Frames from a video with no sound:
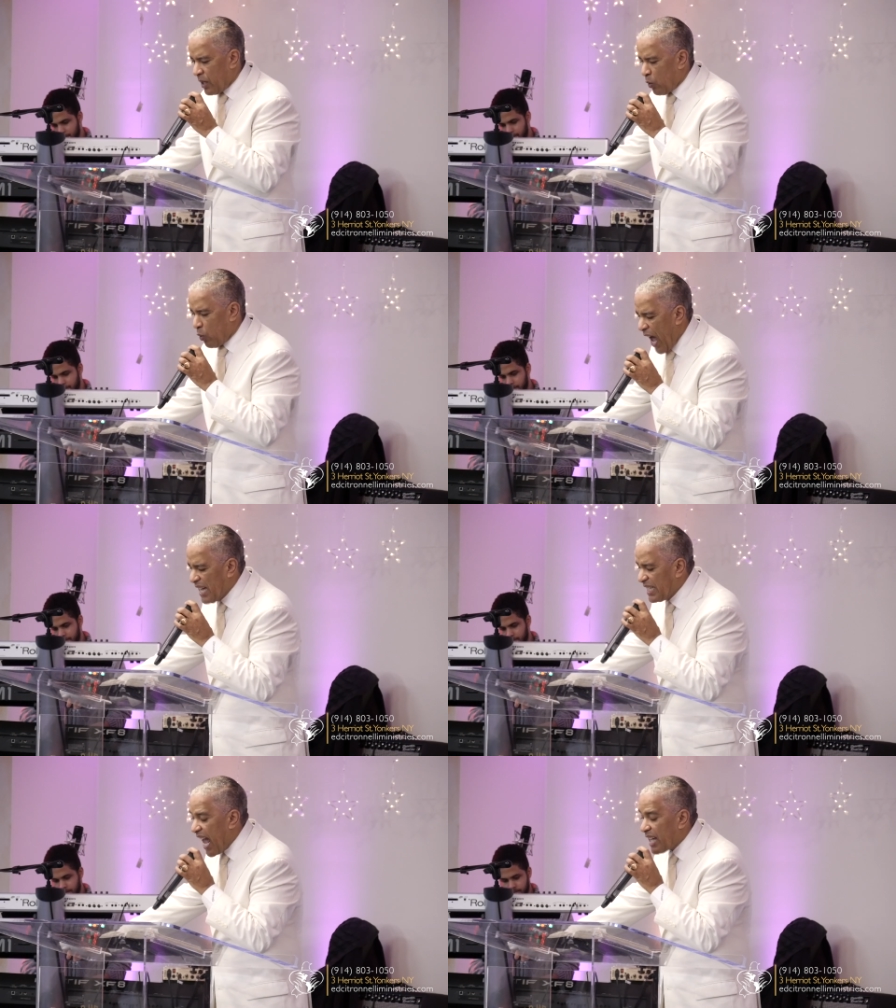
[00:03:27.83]

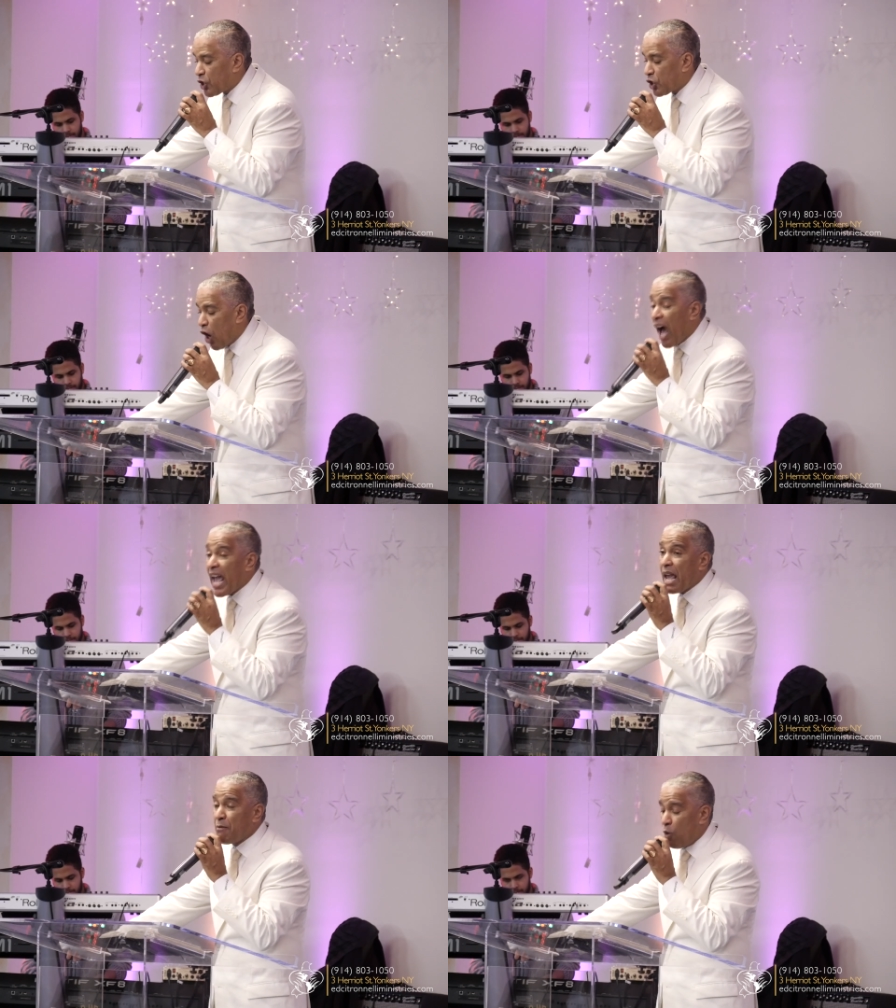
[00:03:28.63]
When they saw
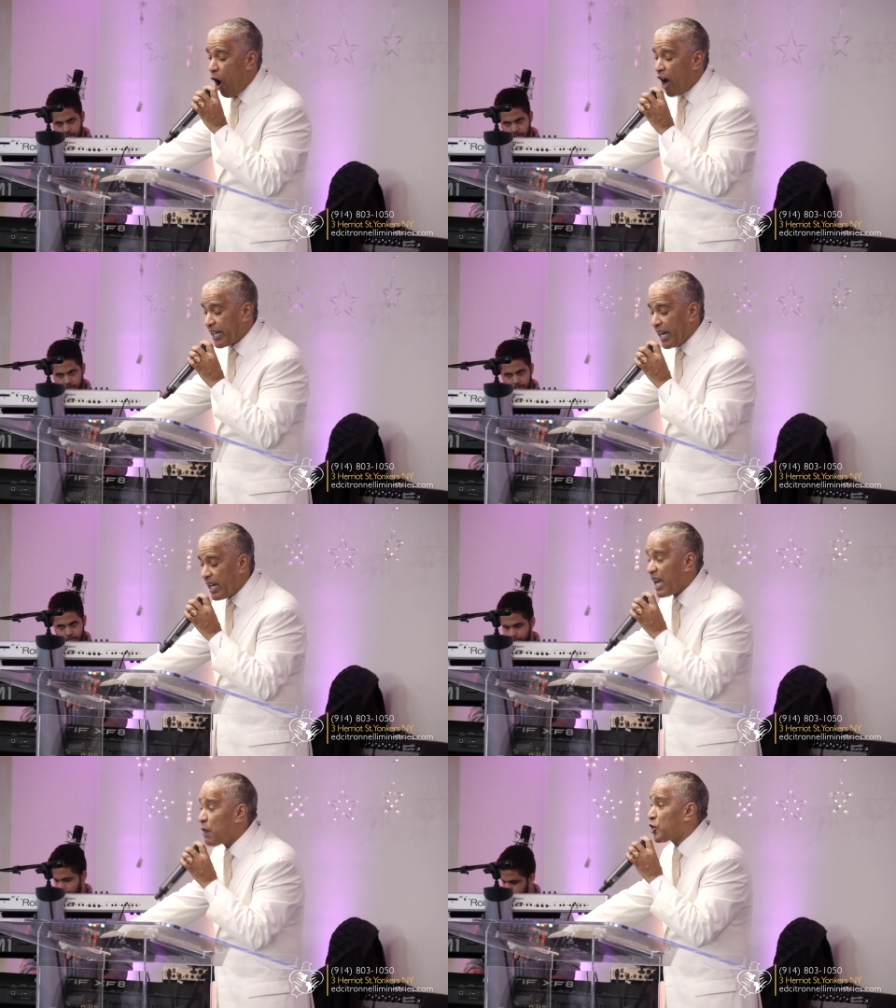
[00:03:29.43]
him walking,
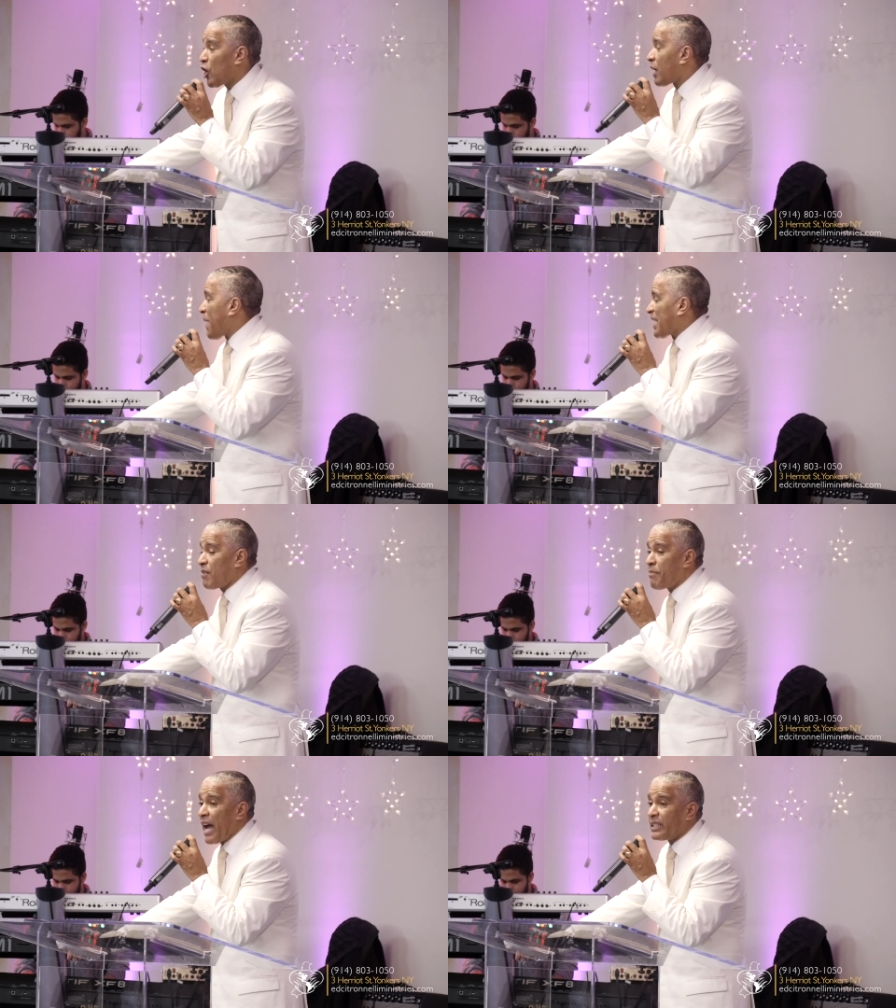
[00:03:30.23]
he was going to pass them
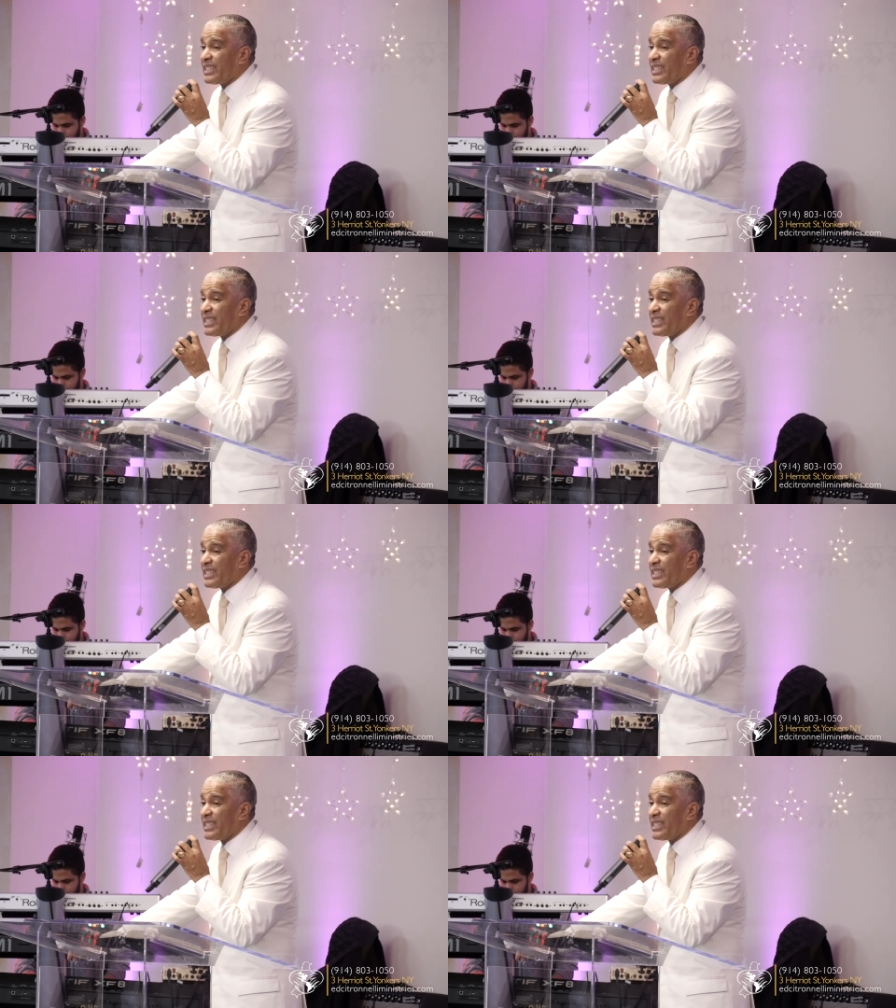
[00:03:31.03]
by.